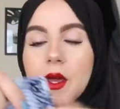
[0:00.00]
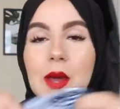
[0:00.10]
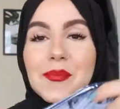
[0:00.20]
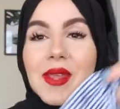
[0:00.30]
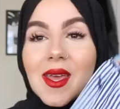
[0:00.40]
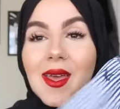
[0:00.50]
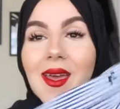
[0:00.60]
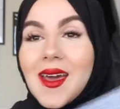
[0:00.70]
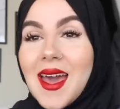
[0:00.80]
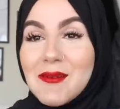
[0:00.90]
okay.
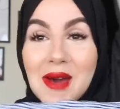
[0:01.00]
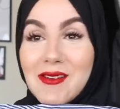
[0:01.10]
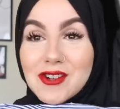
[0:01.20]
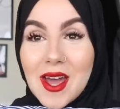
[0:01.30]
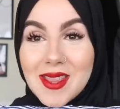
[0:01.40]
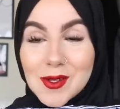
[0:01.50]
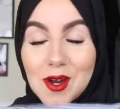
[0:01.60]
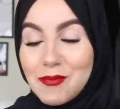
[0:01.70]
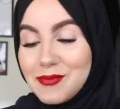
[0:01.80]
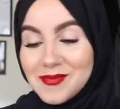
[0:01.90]
Um, I haven't tried this
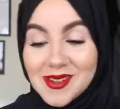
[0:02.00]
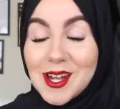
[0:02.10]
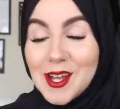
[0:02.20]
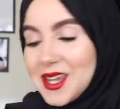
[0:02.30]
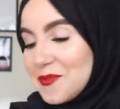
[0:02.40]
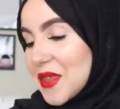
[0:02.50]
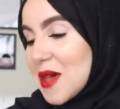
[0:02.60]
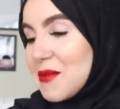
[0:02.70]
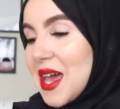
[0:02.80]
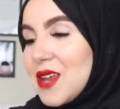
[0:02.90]
on, clearly.
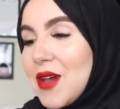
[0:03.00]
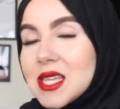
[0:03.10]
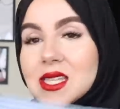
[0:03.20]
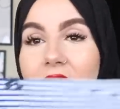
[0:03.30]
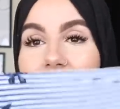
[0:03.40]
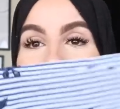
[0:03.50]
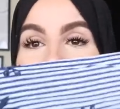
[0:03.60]
But anyways, the